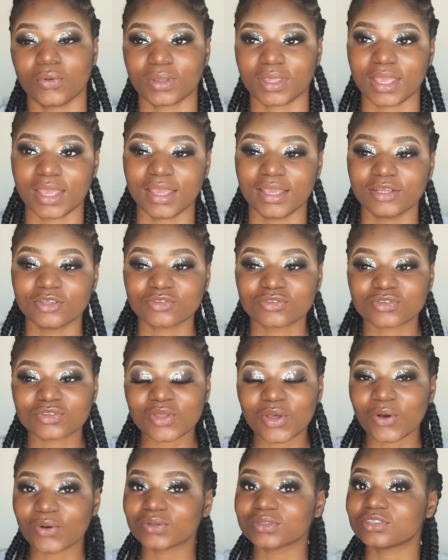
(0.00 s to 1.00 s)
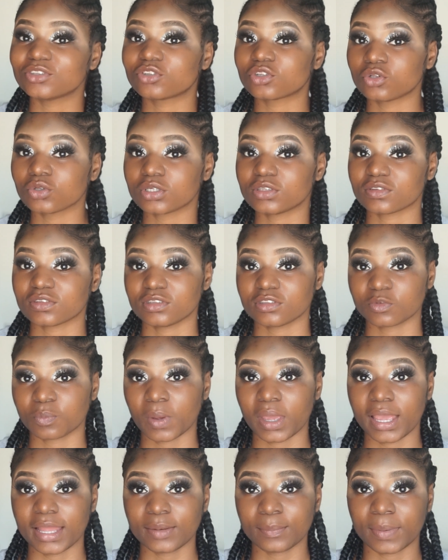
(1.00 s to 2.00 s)
Okay, so this look is
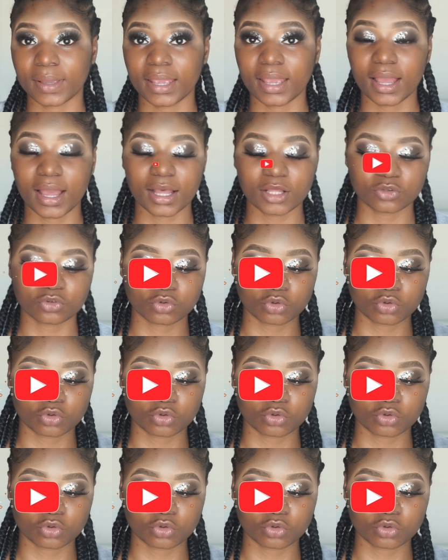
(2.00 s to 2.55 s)
inspired by her,